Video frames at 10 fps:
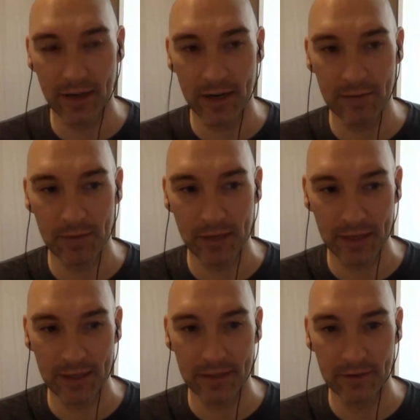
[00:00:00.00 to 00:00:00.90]

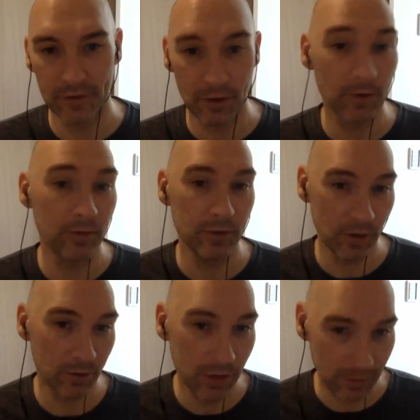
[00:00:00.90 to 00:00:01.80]
Again,
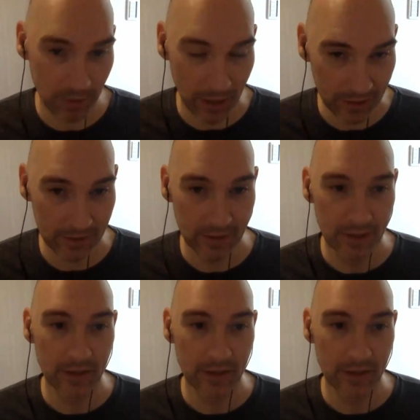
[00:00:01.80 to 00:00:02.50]
know your pet.